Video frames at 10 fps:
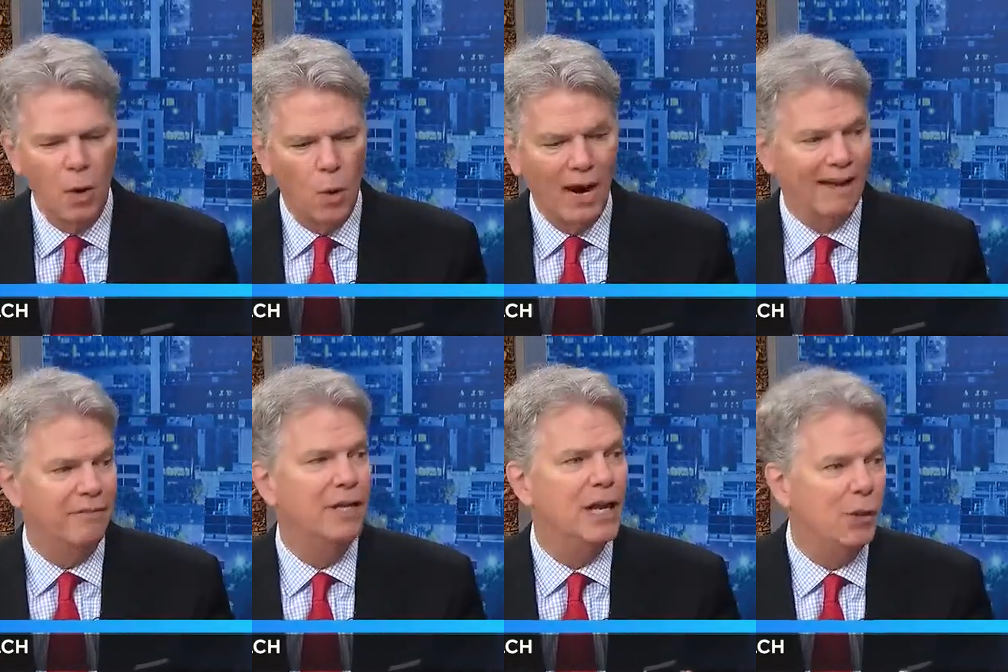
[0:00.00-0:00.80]
or have
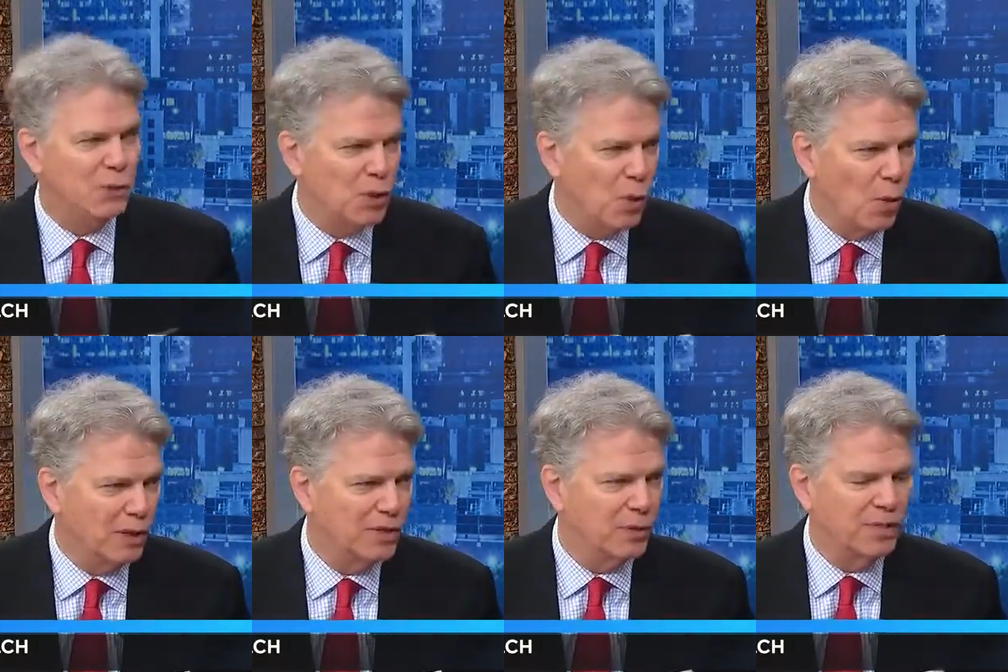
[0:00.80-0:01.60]
no
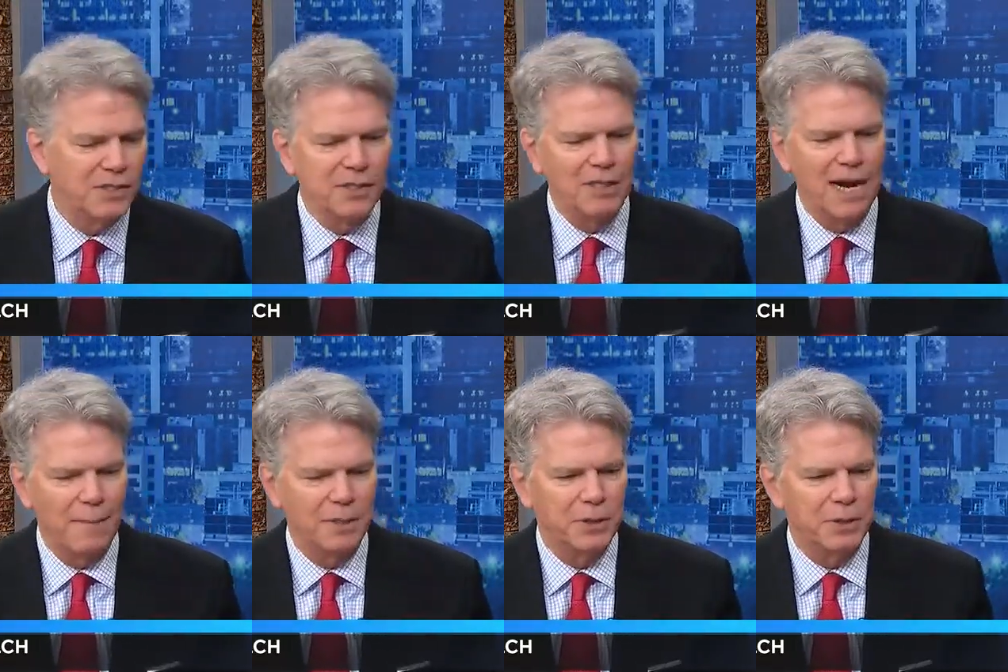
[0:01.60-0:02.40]
score. So this is an
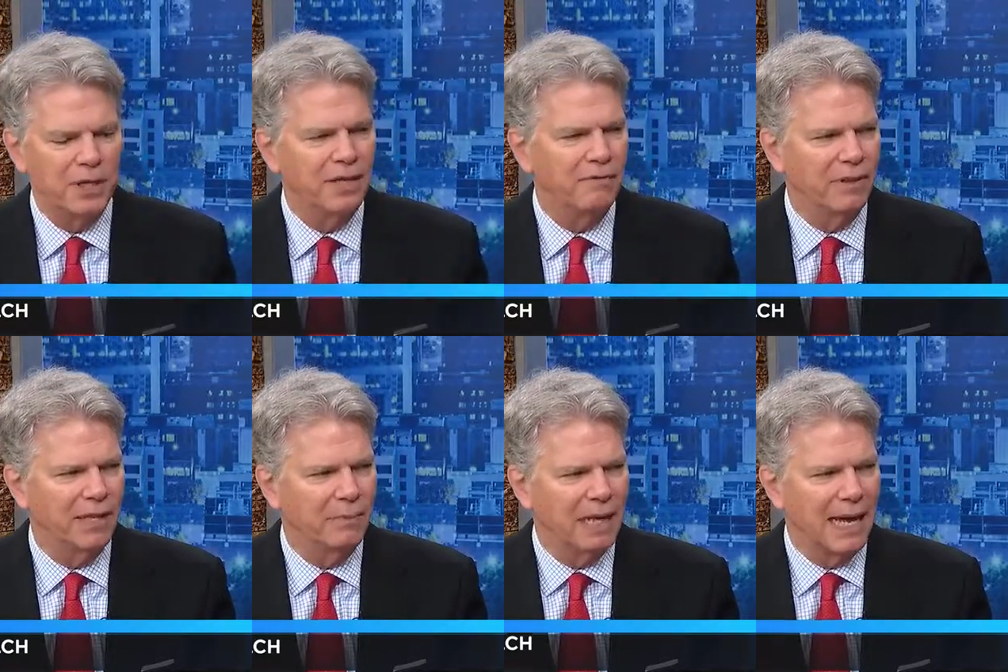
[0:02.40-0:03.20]
opportunity for
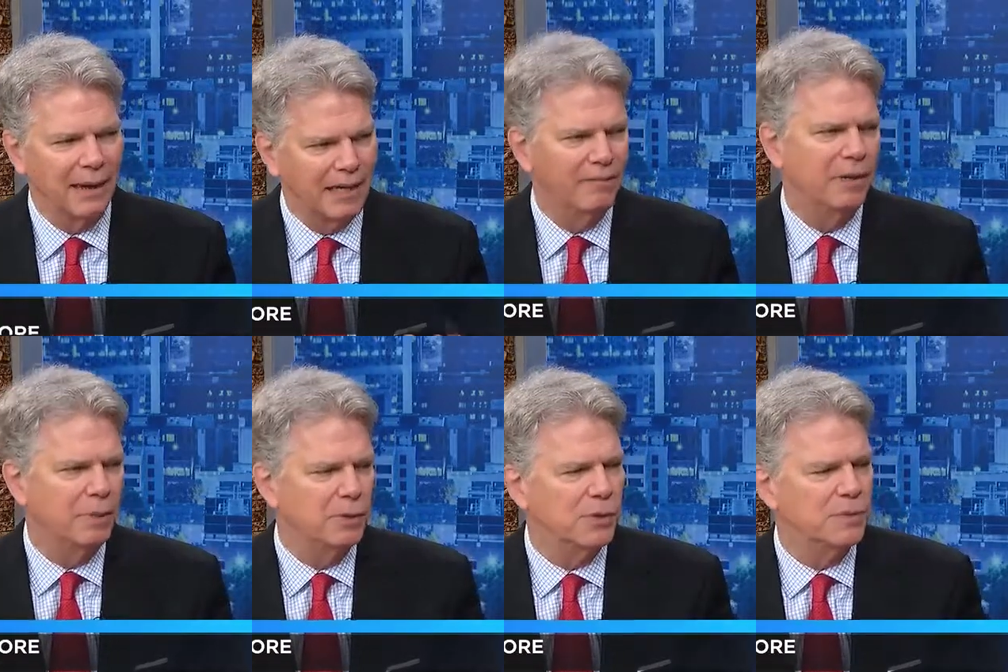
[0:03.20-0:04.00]
them to kind of give it a boost.